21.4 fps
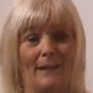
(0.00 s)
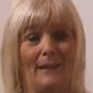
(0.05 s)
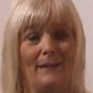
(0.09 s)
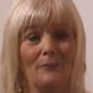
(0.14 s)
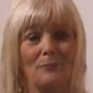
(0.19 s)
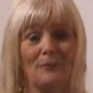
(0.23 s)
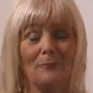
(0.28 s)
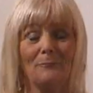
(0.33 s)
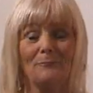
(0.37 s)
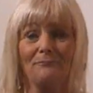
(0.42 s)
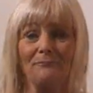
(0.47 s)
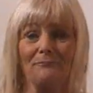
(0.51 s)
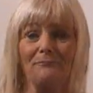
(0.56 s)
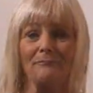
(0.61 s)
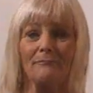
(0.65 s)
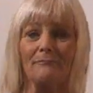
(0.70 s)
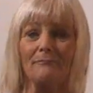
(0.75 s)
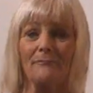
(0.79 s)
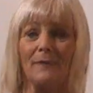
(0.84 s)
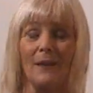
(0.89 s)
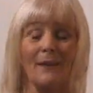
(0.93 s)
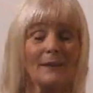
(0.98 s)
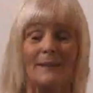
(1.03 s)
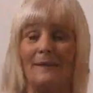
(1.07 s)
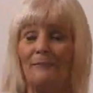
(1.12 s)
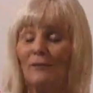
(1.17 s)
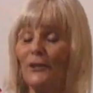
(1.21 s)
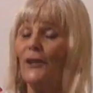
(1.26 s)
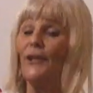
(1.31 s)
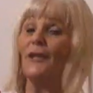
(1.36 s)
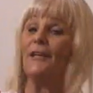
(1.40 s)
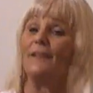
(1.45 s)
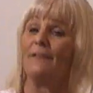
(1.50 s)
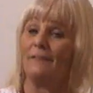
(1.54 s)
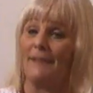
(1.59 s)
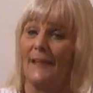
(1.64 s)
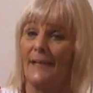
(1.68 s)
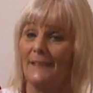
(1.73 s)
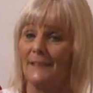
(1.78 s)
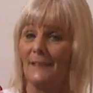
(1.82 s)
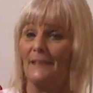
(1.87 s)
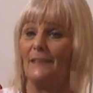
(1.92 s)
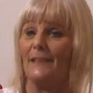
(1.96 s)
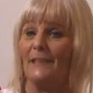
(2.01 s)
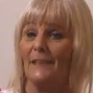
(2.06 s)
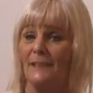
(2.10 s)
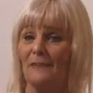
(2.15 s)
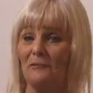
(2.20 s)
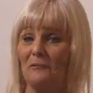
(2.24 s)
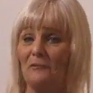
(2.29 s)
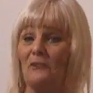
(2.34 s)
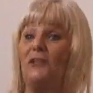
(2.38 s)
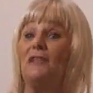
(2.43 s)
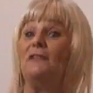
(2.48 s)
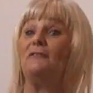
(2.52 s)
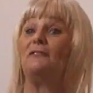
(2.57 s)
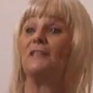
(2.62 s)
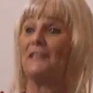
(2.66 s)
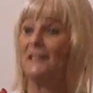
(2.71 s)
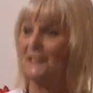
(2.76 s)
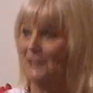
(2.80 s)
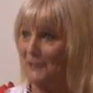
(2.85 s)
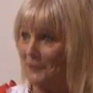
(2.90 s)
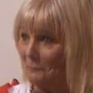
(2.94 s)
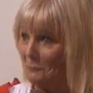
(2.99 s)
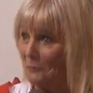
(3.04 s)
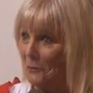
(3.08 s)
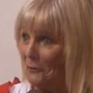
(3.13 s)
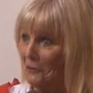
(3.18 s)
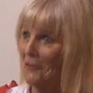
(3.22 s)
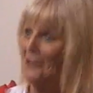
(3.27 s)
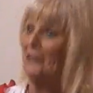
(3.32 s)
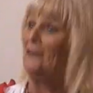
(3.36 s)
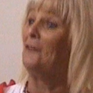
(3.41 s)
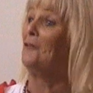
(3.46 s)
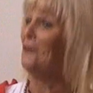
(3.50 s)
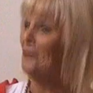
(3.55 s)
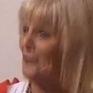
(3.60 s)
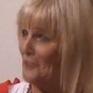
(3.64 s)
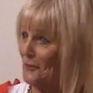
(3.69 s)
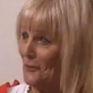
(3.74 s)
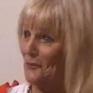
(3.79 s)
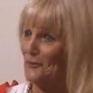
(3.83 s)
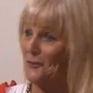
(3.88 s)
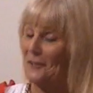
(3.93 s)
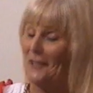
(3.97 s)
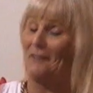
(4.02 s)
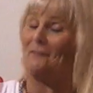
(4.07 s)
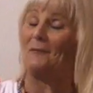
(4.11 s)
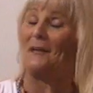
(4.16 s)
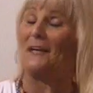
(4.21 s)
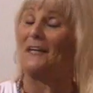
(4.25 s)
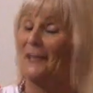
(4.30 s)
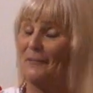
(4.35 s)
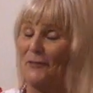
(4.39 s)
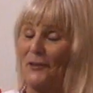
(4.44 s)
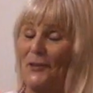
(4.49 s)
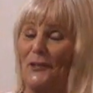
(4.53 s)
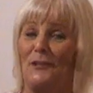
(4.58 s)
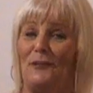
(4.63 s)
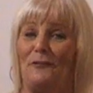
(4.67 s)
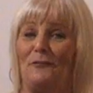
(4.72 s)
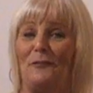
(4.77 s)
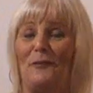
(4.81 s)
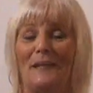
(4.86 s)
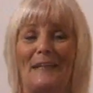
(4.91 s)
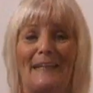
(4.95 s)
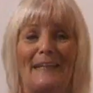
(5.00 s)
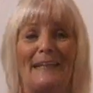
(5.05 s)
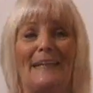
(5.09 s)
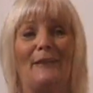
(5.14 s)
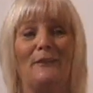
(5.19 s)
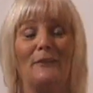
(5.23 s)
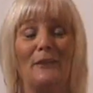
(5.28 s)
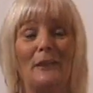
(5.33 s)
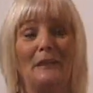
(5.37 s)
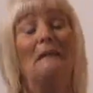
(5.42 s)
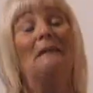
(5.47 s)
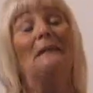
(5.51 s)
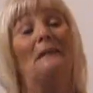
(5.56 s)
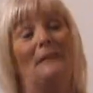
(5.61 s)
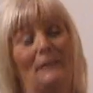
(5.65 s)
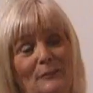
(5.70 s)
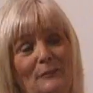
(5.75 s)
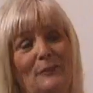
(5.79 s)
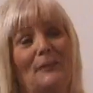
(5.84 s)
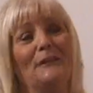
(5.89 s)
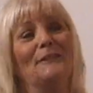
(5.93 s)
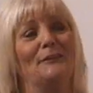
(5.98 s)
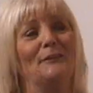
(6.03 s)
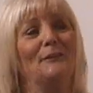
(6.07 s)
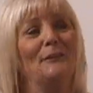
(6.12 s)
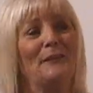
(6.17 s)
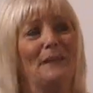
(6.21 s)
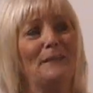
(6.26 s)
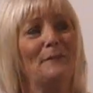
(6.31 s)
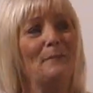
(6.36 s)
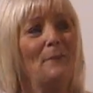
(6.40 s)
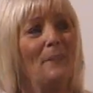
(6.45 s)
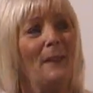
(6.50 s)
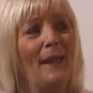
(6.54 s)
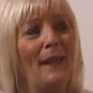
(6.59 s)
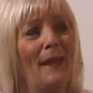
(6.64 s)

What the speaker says: Cloud. I'd never heard of that. I'd heard of Chief Sitting Bull and all this sort of stuff, but I'd never heard of White Cloud. So I said, okay.